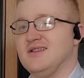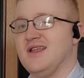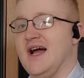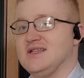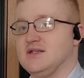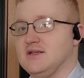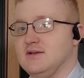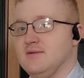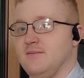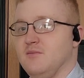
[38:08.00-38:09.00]
That's
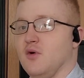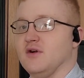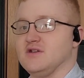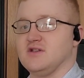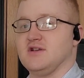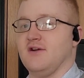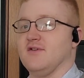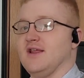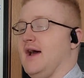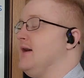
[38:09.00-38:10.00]
more necessary
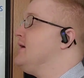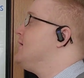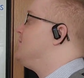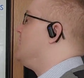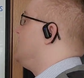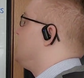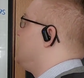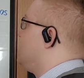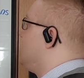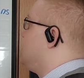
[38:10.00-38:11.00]
for that. But
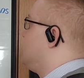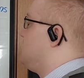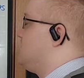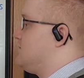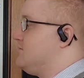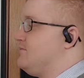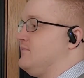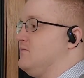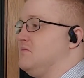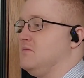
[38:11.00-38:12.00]

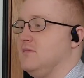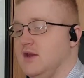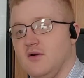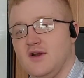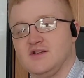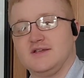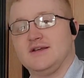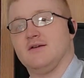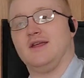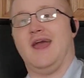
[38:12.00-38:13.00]
you don't
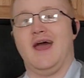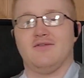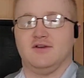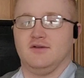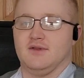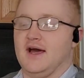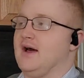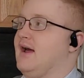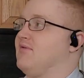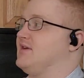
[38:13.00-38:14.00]
necessarily have to do
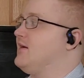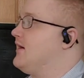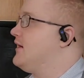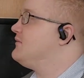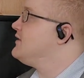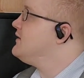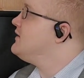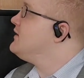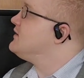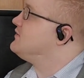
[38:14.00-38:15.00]
that every time.
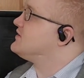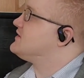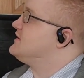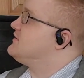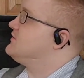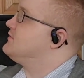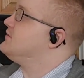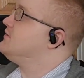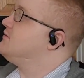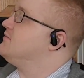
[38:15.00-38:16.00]
You just need to
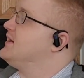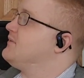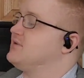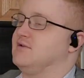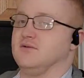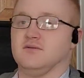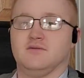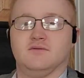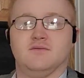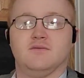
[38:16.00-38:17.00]
be able to
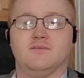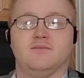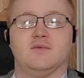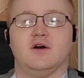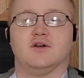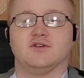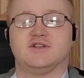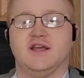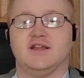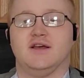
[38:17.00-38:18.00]

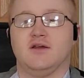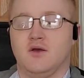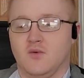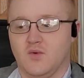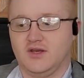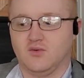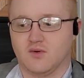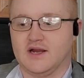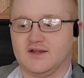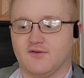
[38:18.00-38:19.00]
understand that when you
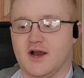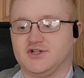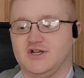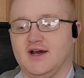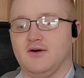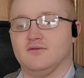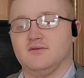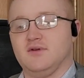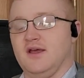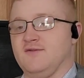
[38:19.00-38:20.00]
write the fraction out,
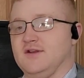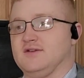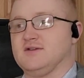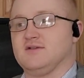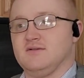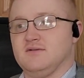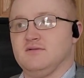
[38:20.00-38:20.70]
if it's,